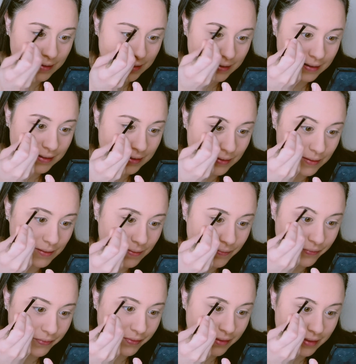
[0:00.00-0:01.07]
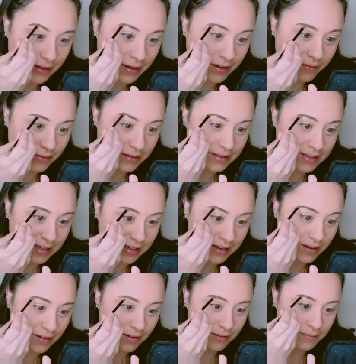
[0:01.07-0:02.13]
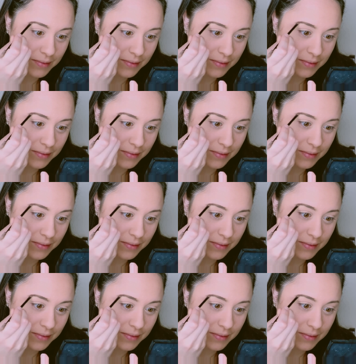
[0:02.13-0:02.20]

So I don't want to say no,